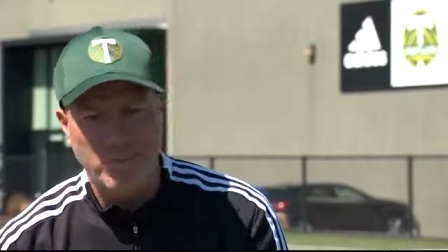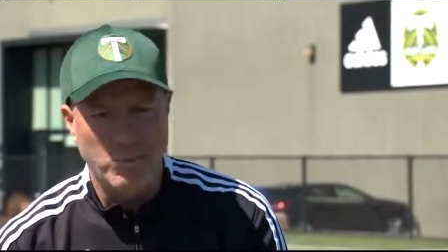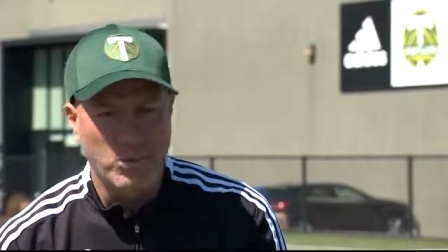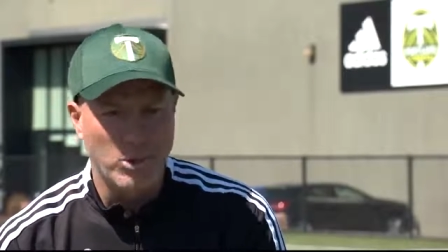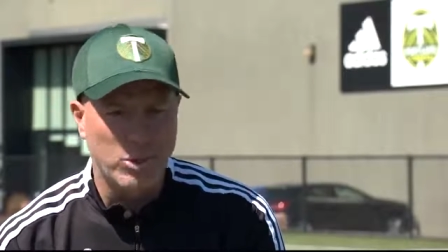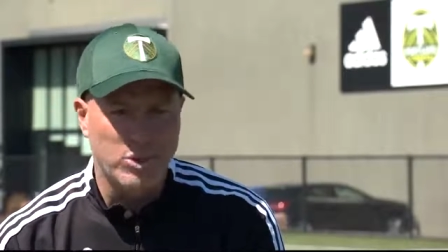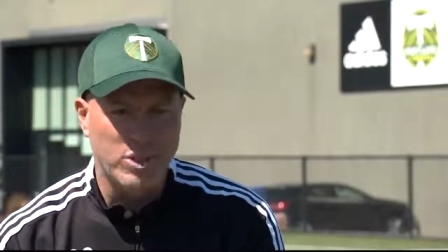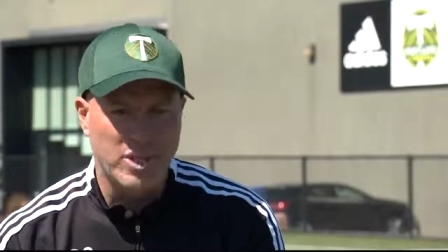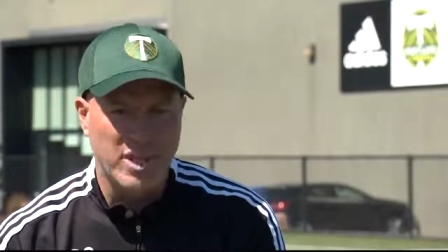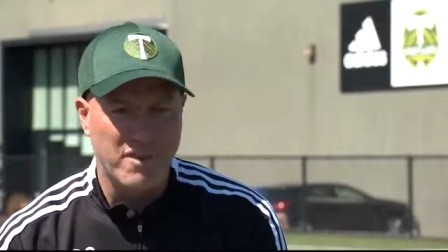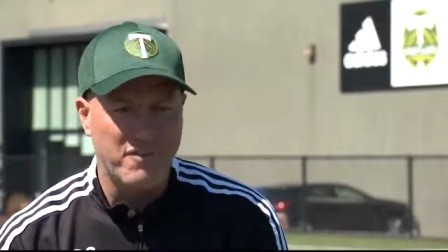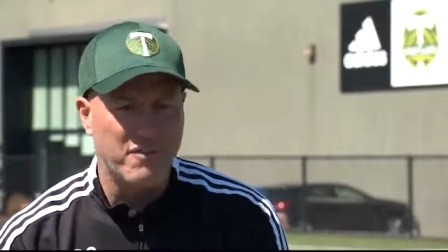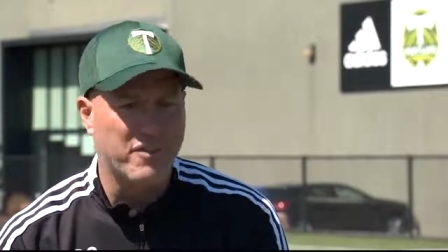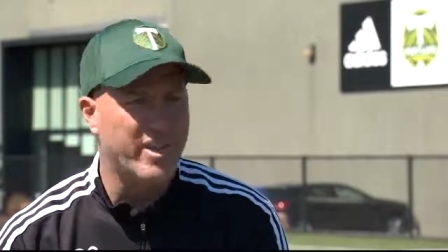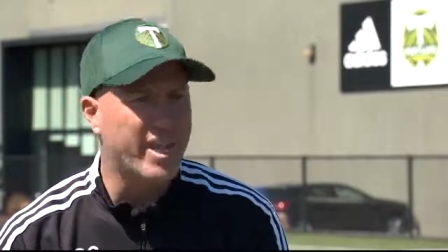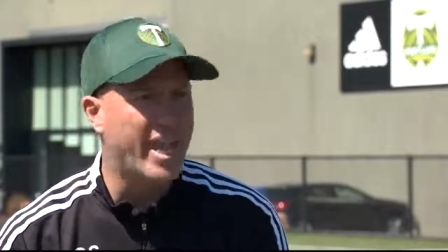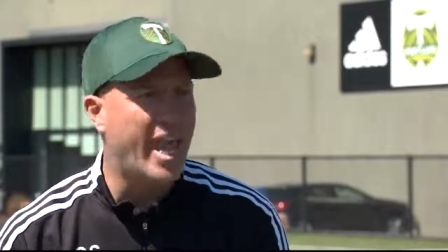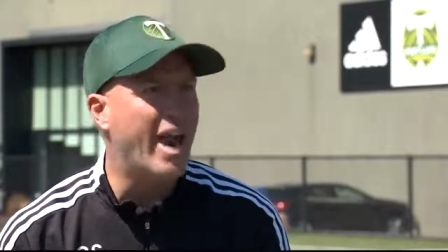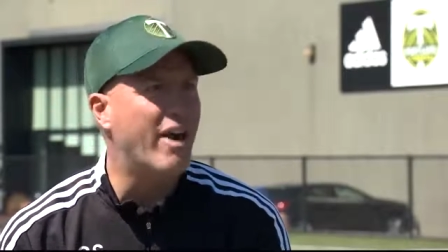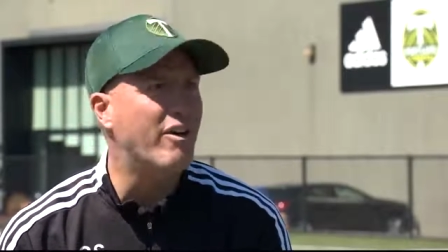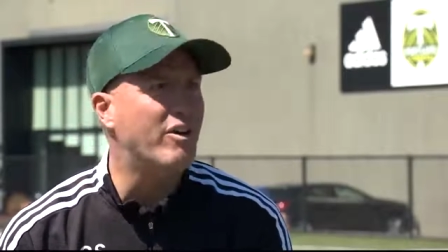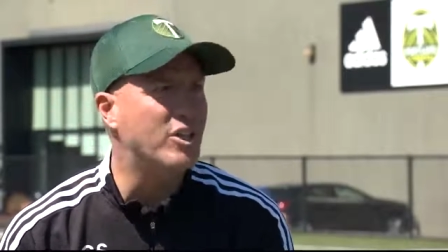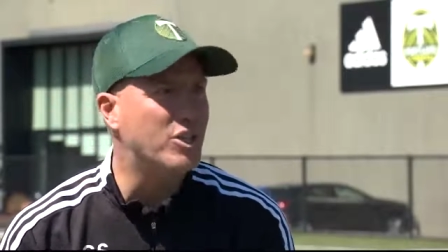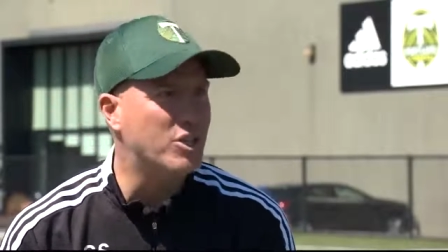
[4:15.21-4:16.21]
we'll see if
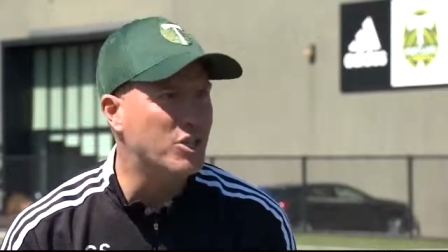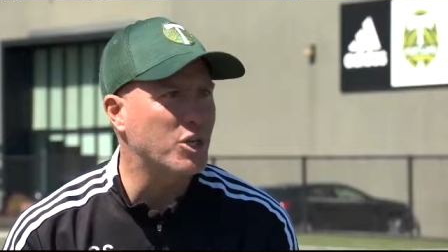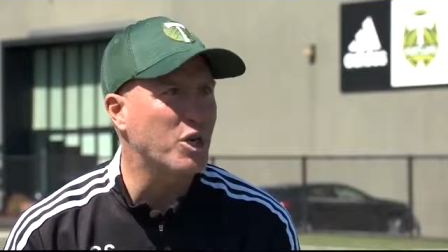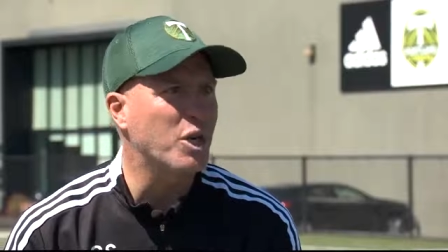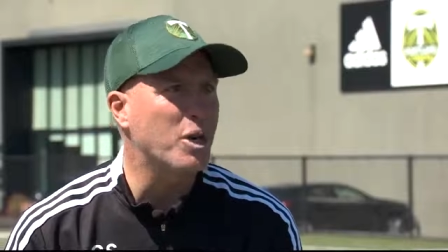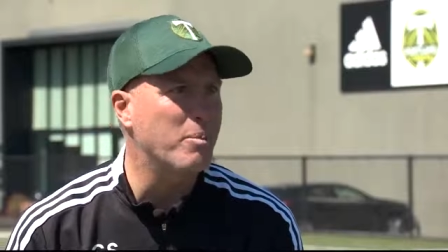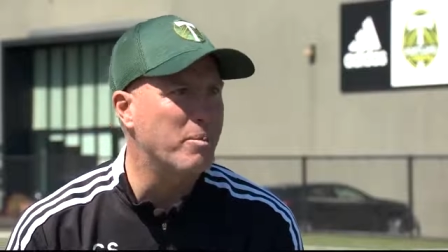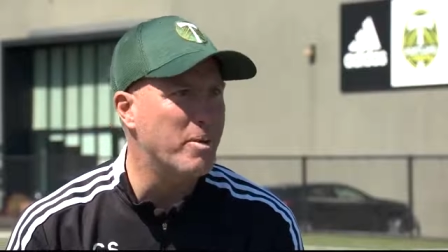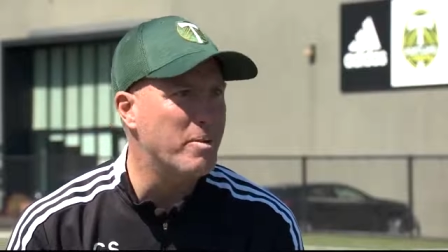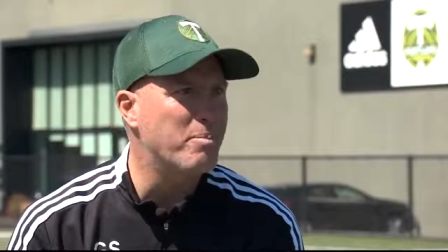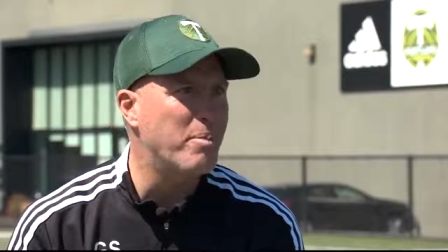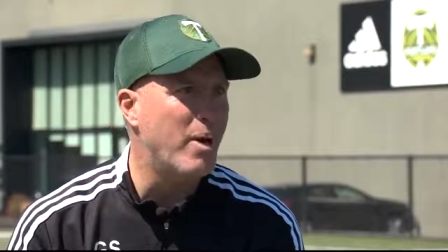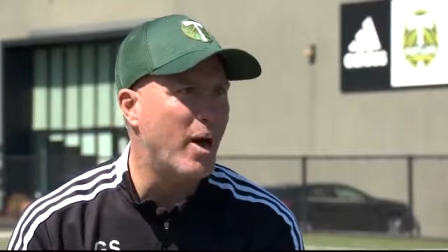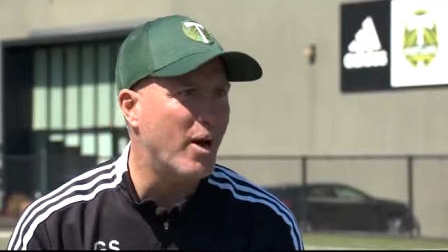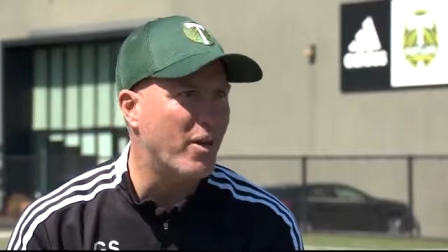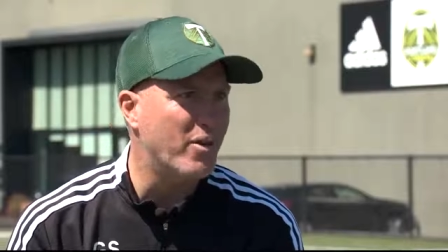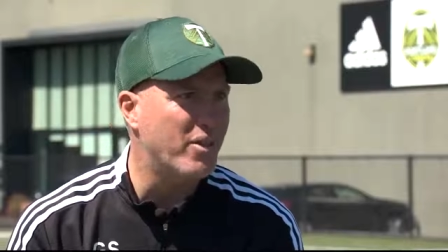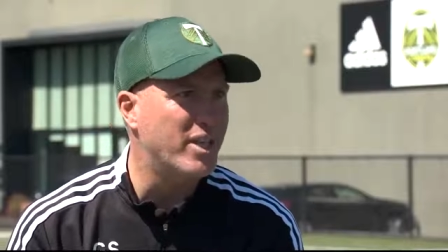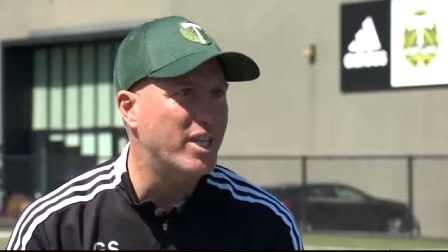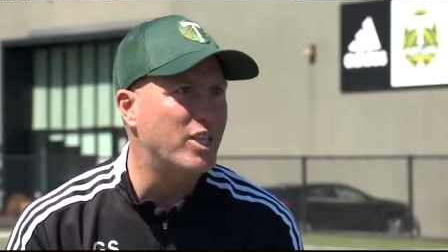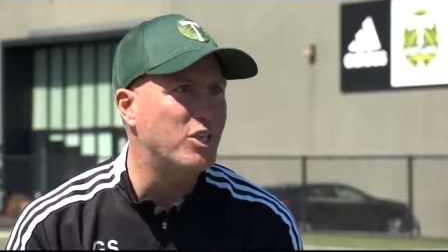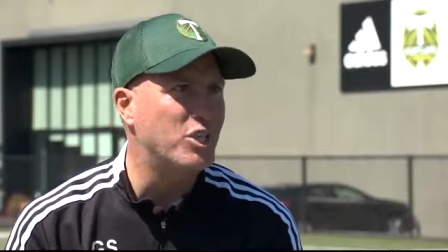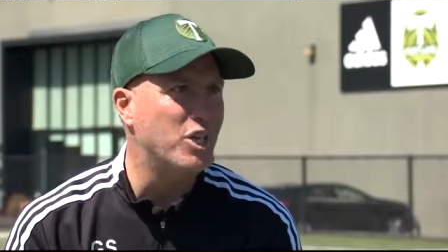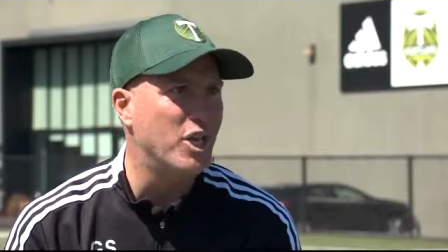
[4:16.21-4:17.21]
carrots are going to be part
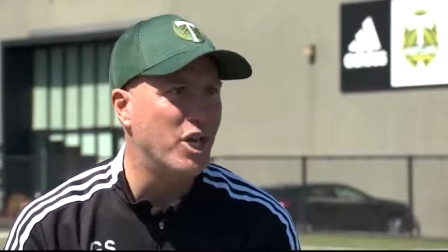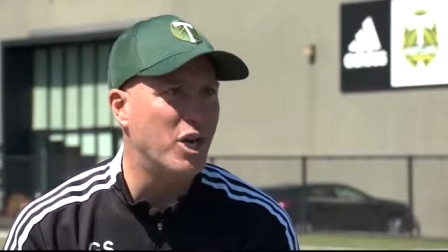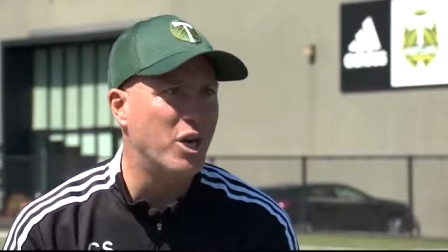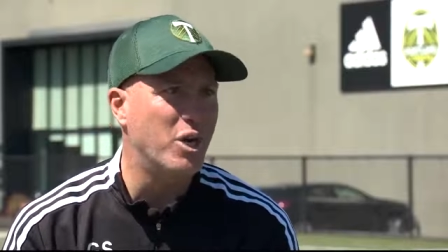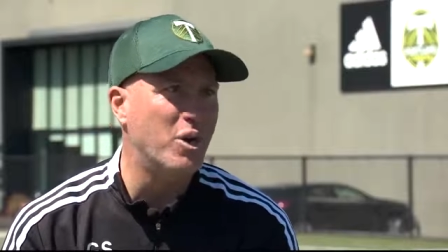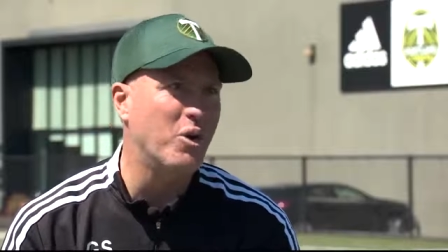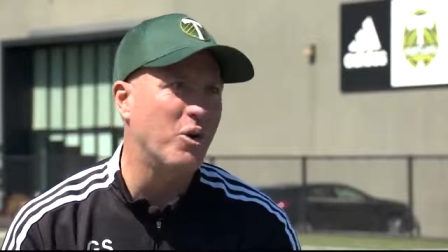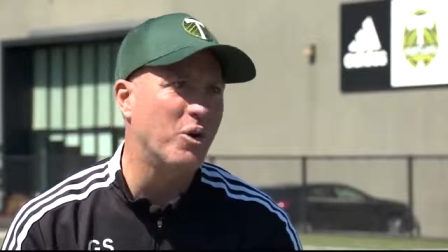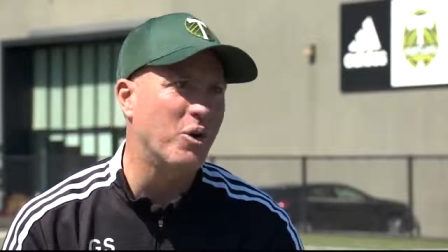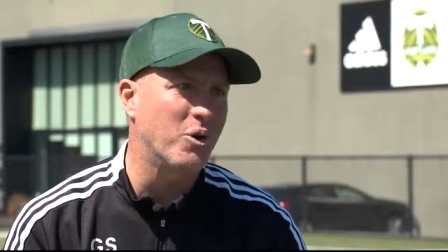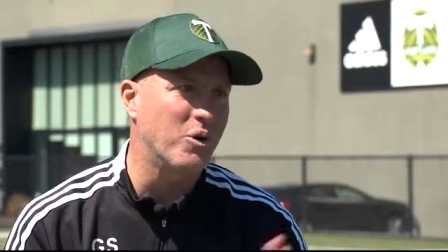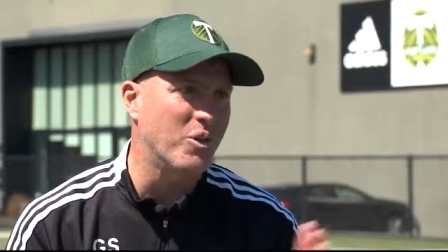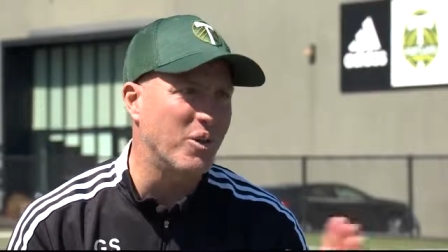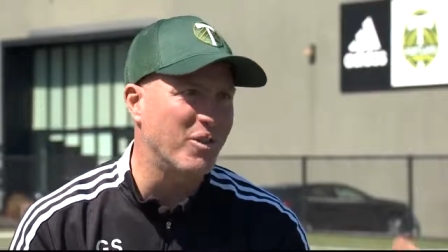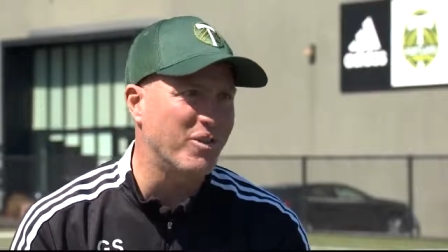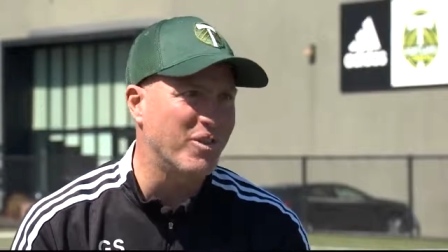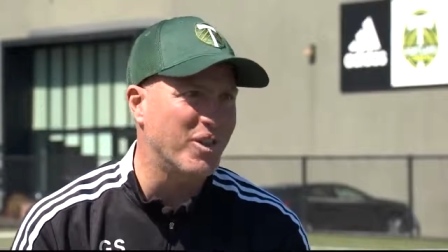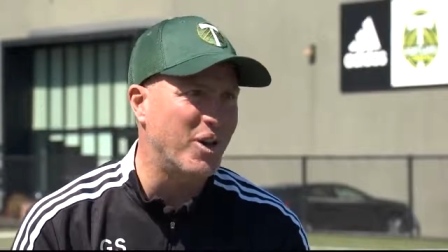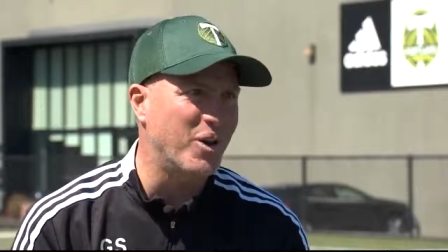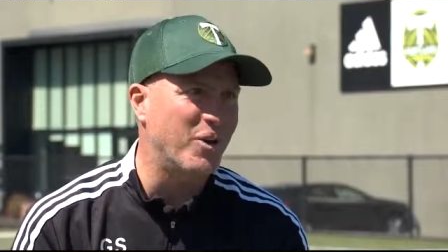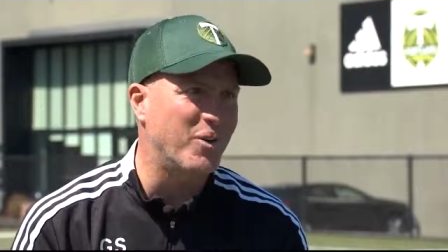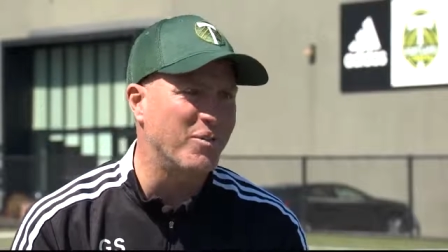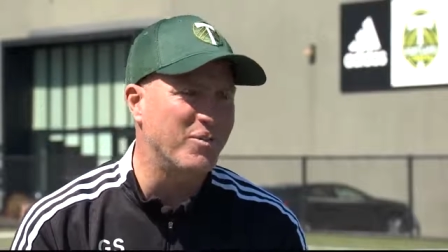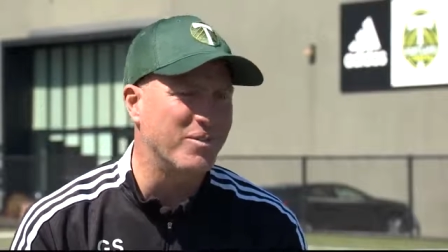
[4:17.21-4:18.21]
of this year or
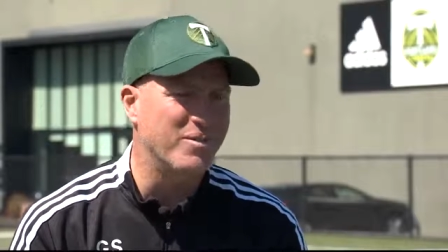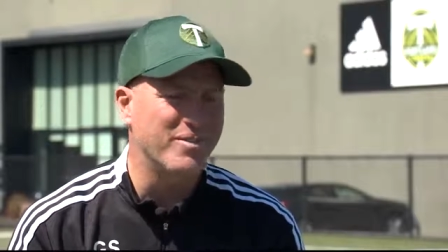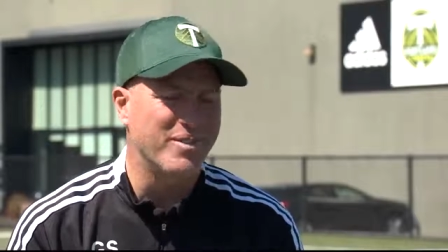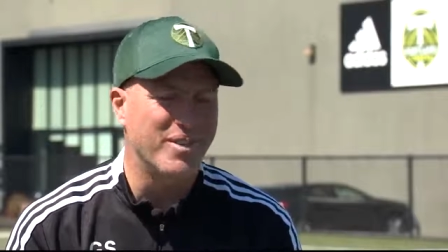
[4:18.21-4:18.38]
you know